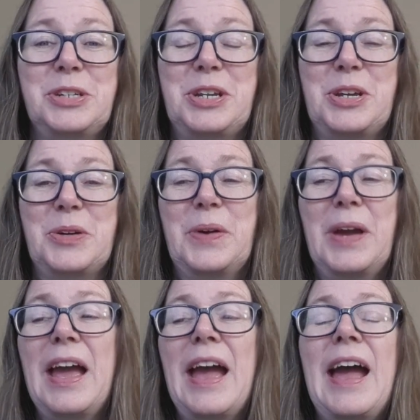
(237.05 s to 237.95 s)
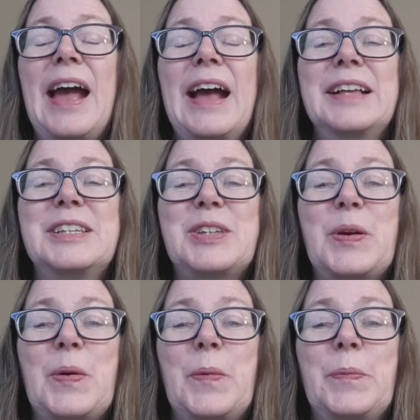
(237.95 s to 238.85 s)
to you.
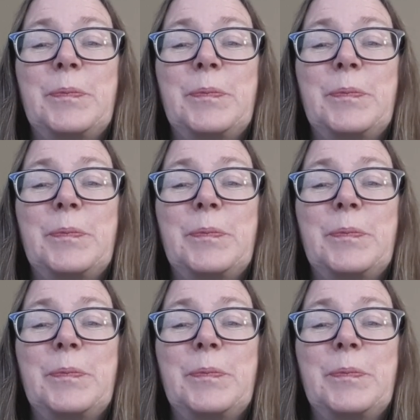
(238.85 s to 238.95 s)
So